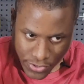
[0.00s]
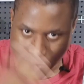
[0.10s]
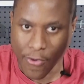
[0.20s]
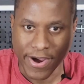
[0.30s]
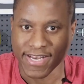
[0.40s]

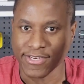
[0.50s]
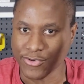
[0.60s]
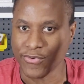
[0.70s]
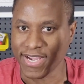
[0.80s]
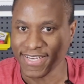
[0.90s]
Go in and
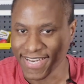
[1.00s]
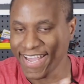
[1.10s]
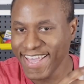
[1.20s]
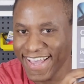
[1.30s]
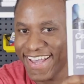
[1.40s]
do it.
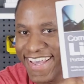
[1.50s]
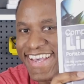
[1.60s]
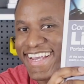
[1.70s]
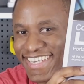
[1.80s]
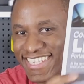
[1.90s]
Like
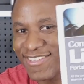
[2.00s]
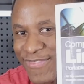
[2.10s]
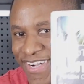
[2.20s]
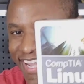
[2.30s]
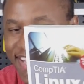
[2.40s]
this
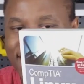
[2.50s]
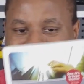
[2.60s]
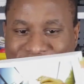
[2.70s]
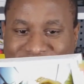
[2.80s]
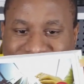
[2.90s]
book, and
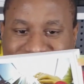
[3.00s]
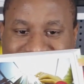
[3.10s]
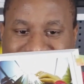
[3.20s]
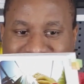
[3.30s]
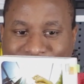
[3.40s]
the
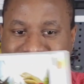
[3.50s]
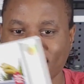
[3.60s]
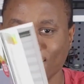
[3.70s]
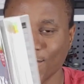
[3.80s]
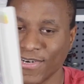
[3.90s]
thing I like about
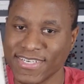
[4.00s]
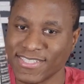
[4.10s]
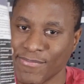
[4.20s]
it as well, it's